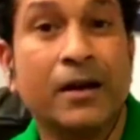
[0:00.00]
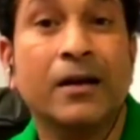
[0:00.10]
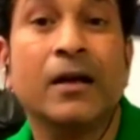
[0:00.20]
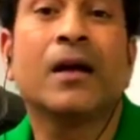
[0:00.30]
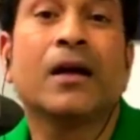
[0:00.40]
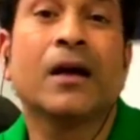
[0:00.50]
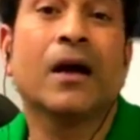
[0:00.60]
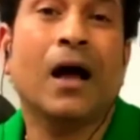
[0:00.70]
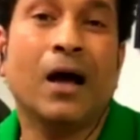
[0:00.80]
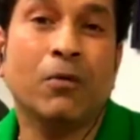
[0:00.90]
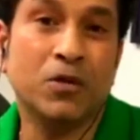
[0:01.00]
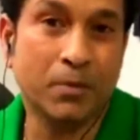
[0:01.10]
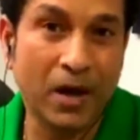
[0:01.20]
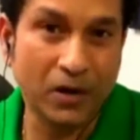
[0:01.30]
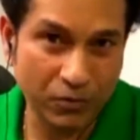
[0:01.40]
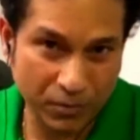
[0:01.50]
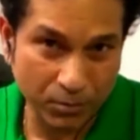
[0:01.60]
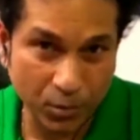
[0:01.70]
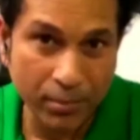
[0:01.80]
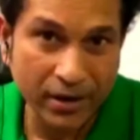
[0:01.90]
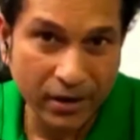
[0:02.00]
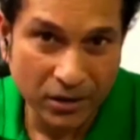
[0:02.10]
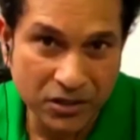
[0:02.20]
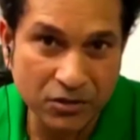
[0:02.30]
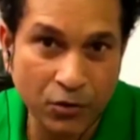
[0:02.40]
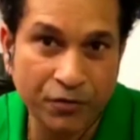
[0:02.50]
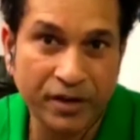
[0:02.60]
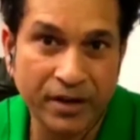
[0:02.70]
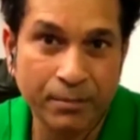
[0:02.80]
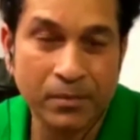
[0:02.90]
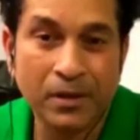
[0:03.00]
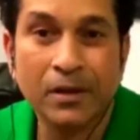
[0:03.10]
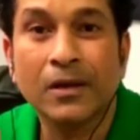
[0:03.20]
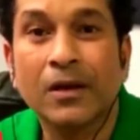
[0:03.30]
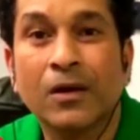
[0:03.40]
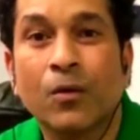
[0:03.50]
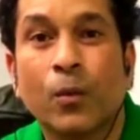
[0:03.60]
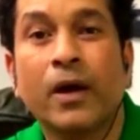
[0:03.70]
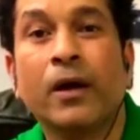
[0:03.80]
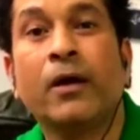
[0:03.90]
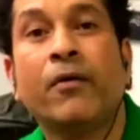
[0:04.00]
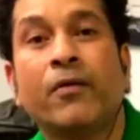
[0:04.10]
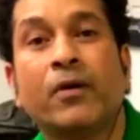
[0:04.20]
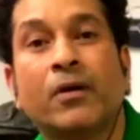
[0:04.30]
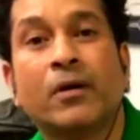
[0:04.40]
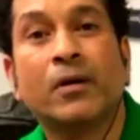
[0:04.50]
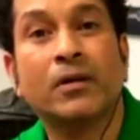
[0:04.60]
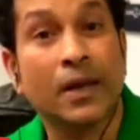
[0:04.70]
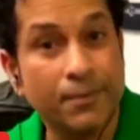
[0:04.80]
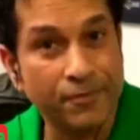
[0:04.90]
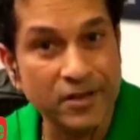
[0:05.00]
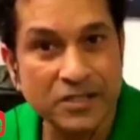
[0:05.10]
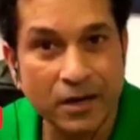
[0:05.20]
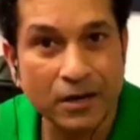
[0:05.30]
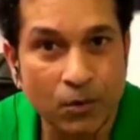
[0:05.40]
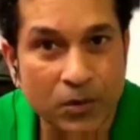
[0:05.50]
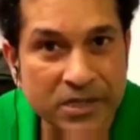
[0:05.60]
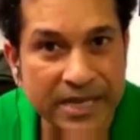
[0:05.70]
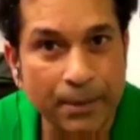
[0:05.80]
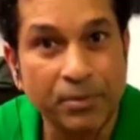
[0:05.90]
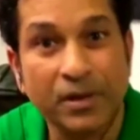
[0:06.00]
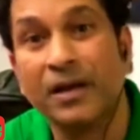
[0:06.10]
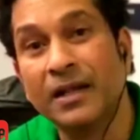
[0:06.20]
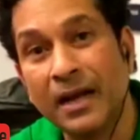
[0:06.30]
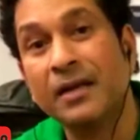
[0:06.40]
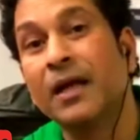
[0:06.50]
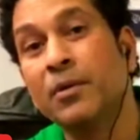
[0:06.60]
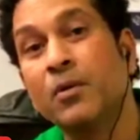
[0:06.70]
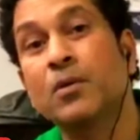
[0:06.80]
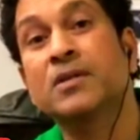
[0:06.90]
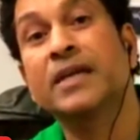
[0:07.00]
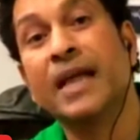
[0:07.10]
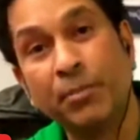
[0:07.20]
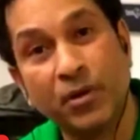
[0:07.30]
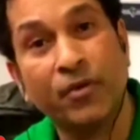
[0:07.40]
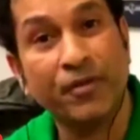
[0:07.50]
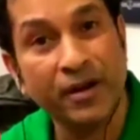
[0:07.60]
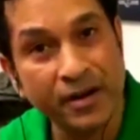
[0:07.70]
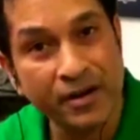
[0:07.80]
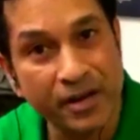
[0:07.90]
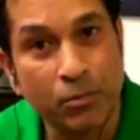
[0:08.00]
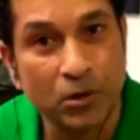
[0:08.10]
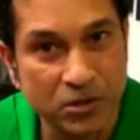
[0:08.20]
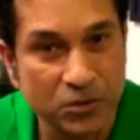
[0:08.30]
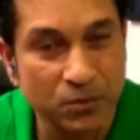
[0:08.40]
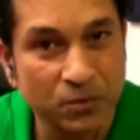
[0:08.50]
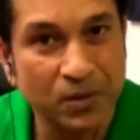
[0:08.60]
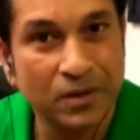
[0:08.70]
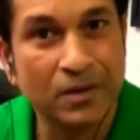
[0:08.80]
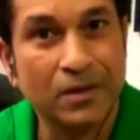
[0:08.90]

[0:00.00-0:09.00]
standard, I was part of the Mumbai Ranji Trophy team, where Dilip Vinsarkar was the captain, and at that time he was the captain of Indian team also.